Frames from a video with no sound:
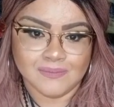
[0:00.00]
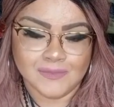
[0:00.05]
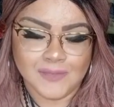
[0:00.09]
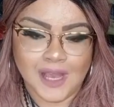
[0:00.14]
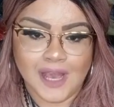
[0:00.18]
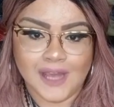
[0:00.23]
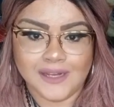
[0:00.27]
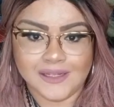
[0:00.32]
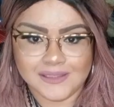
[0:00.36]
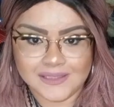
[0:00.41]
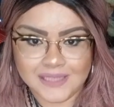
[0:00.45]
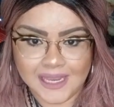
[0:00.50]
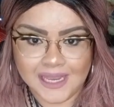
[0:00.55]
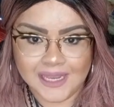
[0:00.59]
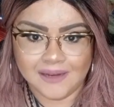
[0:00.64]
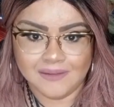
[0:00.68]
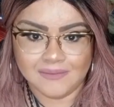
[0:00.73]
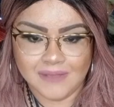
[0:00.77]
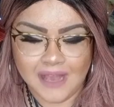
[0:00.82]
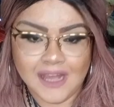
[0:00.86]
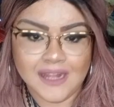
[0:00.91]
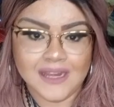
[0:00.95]
out of
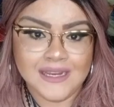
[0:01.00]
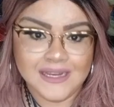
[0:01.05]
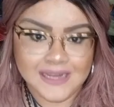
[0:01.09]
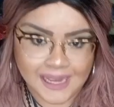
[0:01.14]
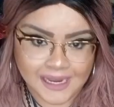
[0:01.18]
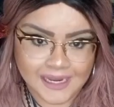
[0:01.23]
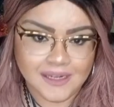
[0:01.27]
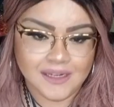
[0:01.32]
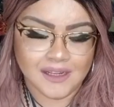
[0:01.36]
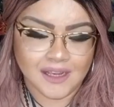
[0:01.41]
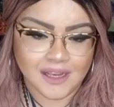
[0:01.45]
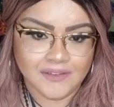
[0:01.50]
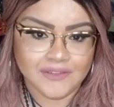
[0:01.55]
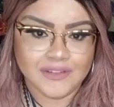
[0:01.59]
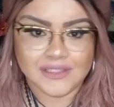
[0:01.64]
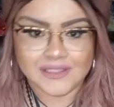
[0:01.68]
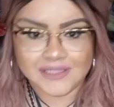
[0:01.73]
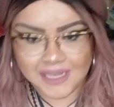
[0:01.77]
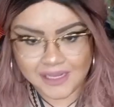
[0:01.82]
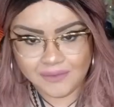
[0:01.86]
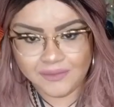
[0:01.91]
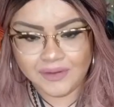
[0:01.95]
10 nine of the
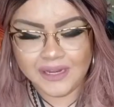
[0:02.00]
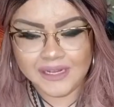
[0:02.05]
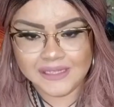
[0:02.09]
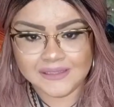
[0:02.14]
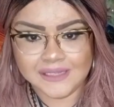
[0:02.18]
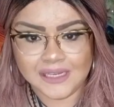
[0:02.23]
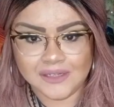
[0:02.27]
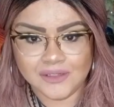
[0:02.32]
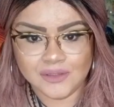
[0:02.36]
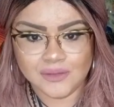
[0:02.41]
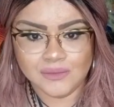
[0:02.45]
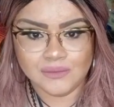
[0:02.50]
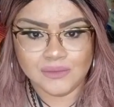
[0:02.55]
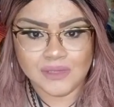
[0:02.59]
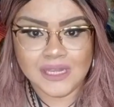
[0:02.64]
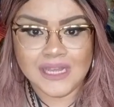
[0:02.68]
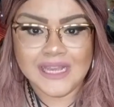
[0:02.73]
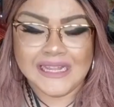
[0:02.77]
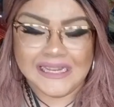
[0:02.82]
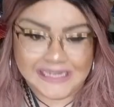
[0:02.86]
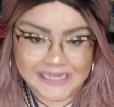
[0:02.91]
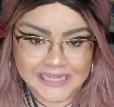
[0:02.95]
10 readings i do
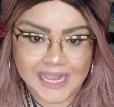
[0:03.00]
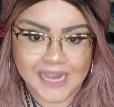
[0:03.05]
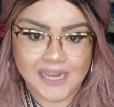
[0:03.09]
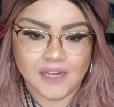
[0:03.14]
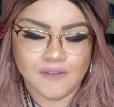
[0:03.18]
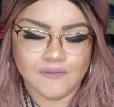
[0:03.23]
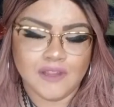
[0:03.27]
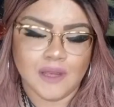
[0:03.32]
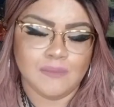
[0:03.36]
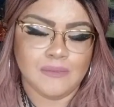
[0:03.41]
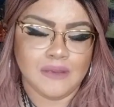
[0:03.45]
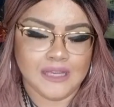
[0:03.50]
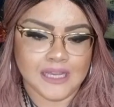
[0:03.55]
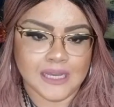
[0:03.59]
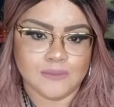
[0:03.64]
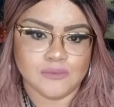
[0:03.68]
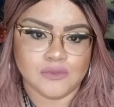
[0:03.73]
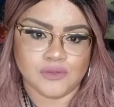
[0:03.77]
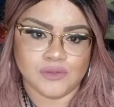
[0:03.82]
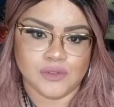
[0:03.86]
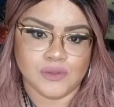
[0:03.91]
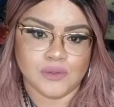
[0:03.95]
nine of them become
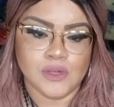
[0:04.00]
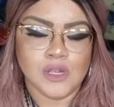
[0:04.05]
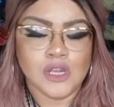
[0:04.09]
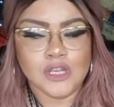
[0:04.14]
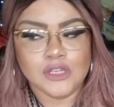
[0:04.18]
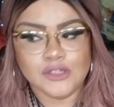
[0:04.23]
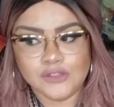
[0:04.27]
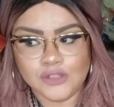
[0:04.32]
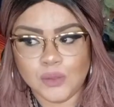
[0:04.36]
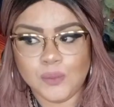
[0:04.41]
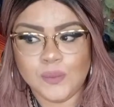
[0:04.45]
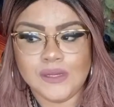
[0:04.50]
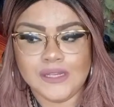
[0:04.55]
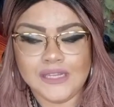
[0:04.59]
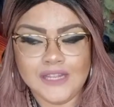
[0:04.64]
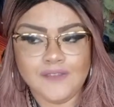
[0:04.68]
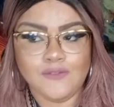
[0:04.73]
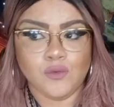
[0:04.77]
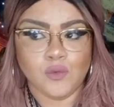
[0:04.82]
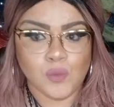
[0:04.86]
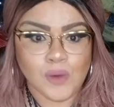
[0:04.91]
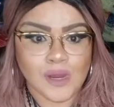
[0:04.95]
true so we
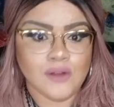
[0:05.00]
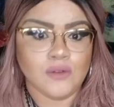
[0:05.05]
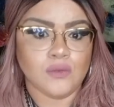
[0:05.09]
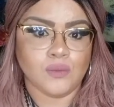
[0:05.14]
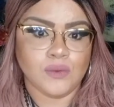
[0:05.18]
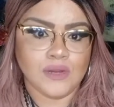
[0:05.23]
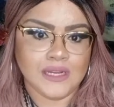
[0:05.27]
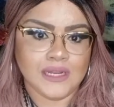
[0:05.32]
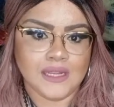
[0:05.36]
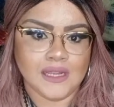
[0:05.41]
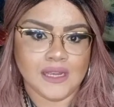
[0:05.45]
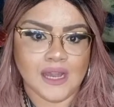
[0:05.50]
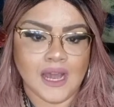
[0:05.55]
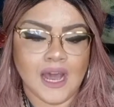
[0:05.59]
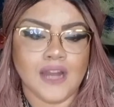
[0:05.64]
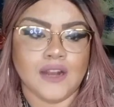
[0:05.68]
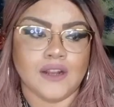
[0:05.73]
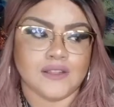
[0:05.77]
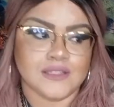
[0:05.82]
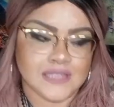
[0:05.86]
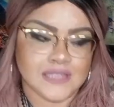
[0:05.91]
leave one reading out of